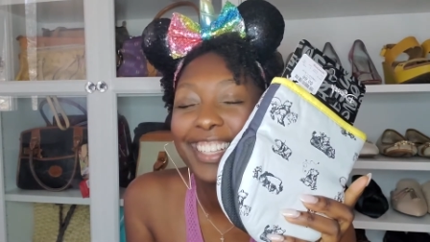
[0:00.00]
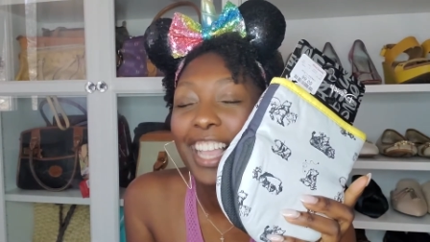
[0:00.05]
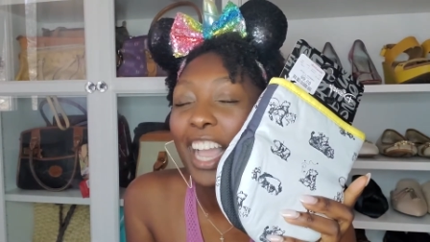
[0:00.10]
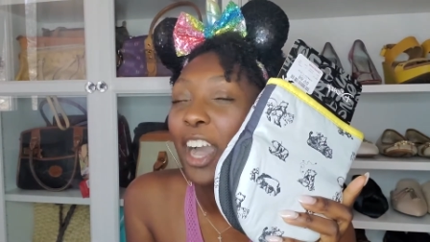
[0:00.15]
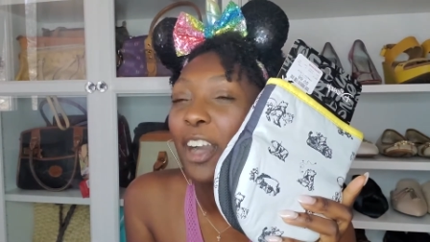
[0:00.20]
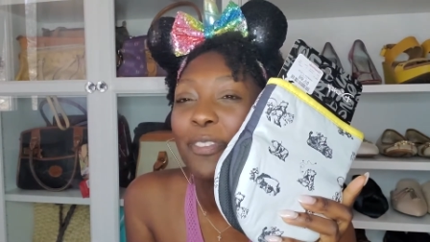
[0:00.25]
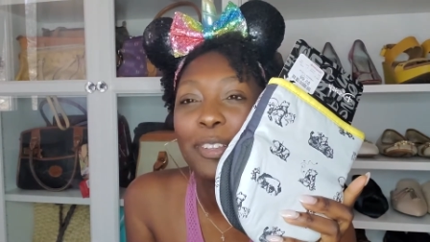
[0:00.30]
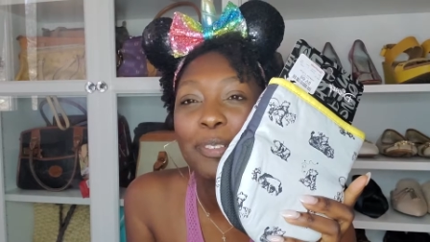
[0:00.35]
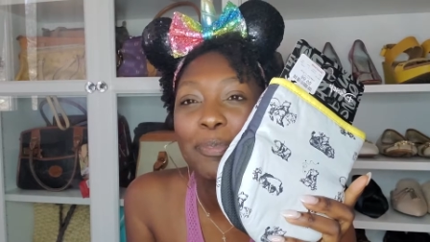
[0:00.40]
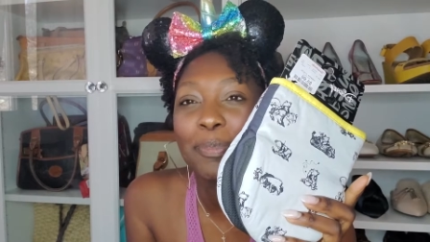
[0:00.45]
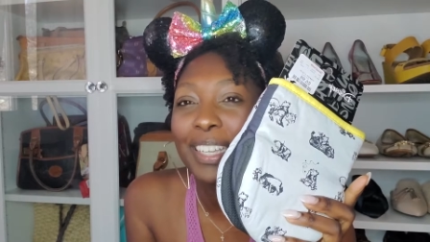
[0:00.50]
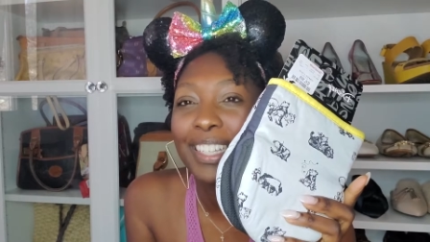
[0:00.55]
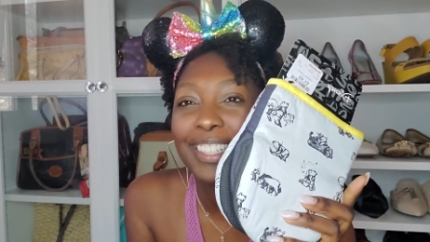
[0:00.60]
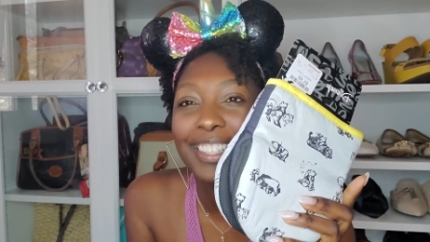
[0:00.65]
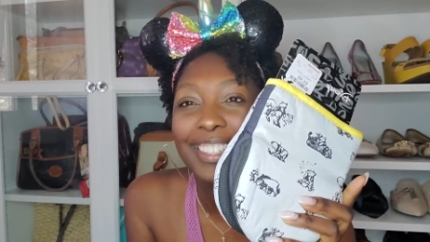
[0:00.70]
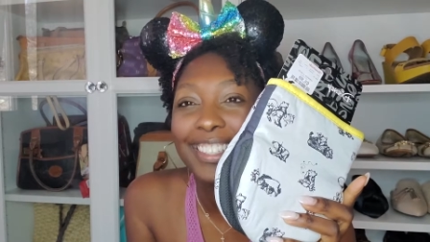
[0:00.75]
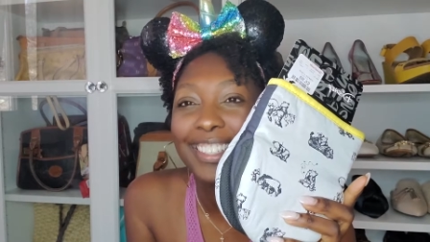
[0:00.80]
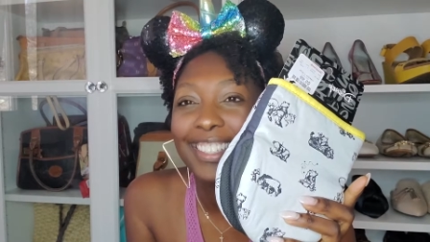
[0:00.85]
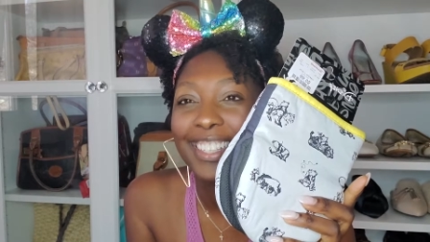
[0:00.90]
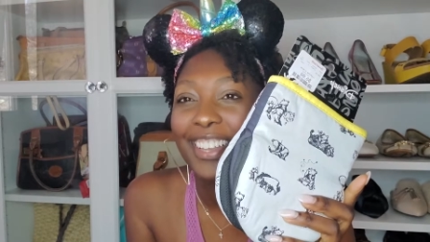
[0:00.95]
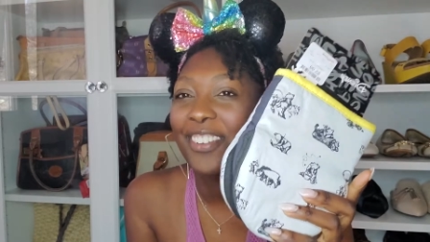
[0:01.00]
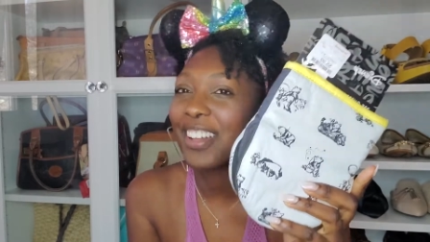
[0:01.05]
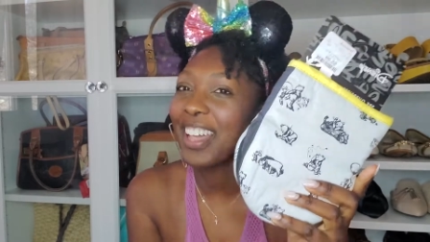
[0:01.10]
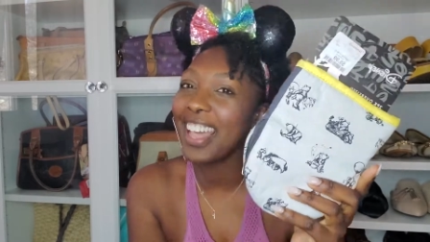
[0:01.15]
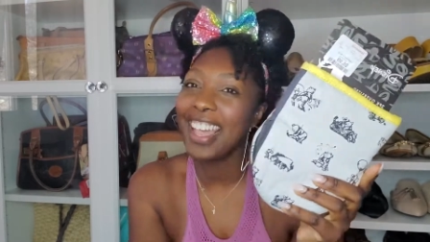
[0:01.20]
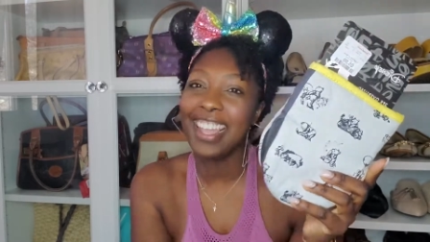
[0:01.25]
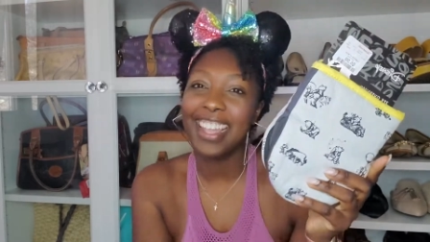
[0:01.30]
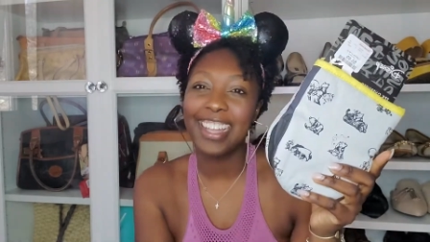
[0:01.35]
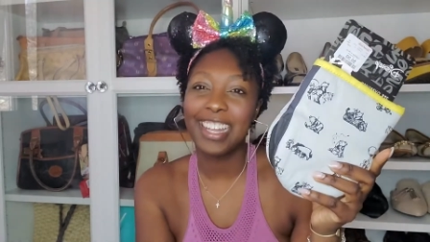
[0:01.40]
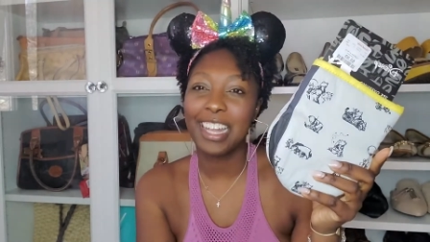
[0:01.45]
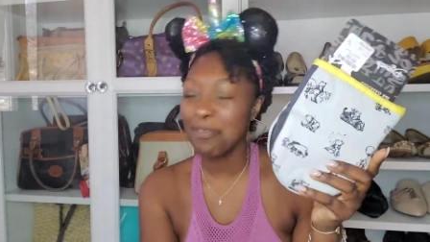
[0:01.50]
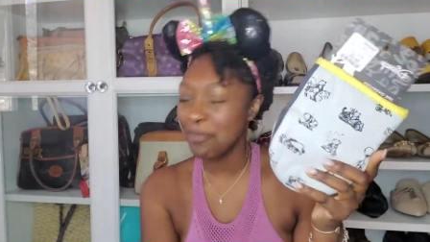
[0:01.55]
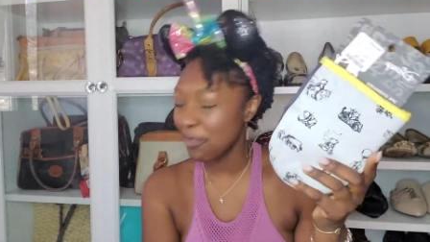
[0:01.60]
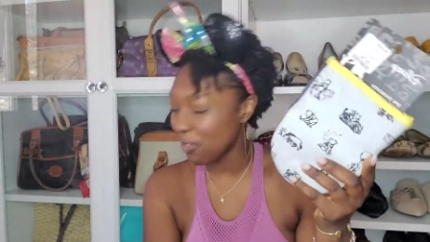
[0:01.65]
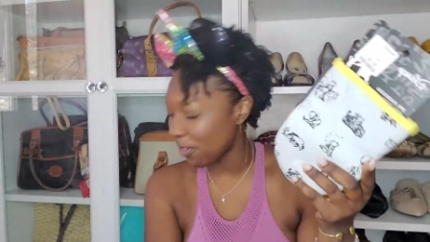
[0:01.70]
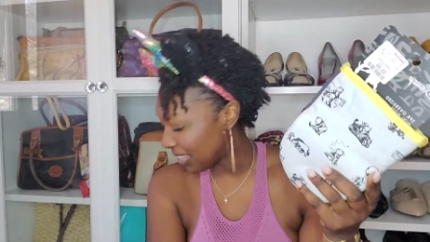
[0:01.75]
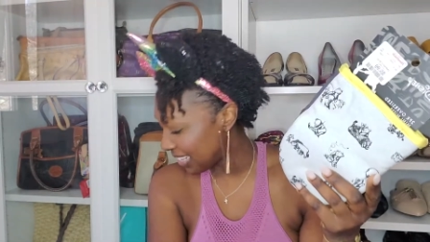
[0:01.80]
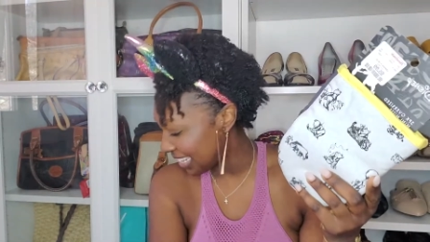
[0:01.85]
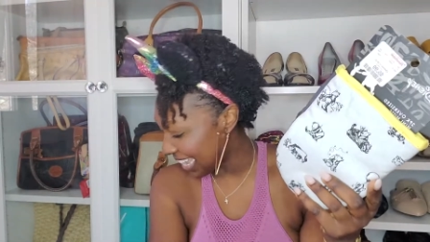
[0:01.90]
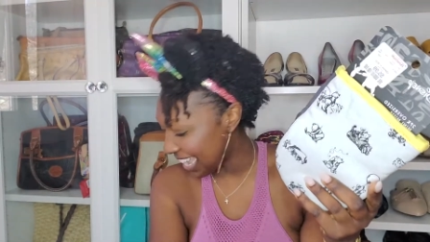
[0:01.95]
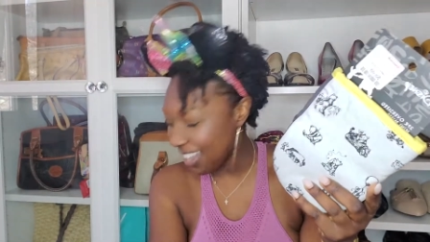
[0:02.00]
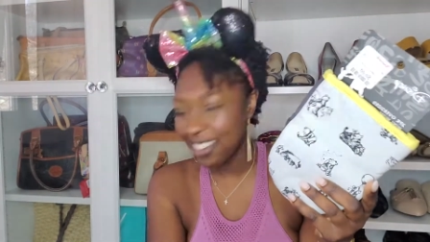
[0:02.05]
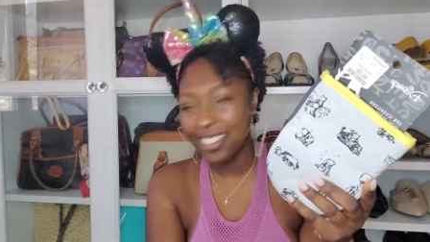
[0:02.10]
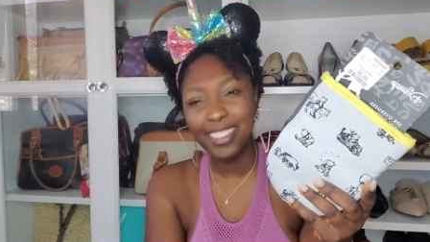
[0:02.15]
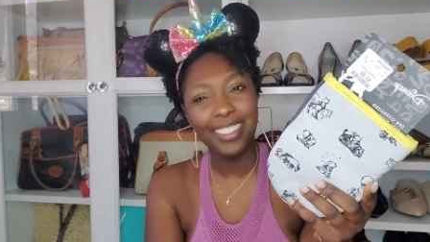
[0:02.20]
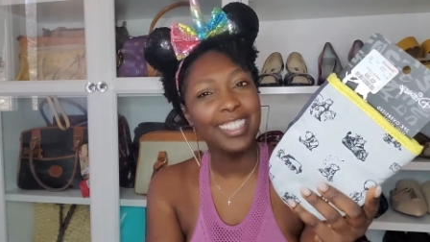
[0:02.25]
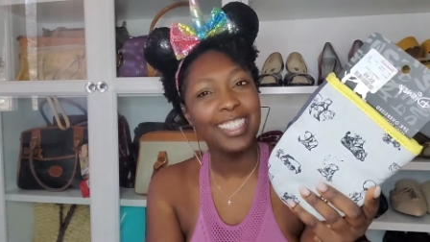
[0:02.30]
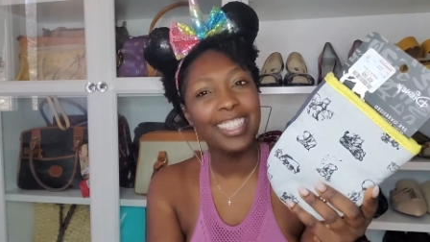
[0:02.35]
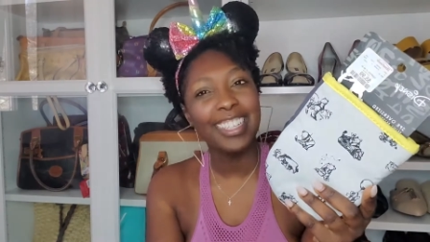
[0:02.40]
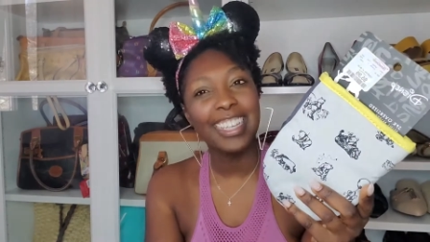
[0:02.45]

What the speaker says: oven mitts. Okay, come on now.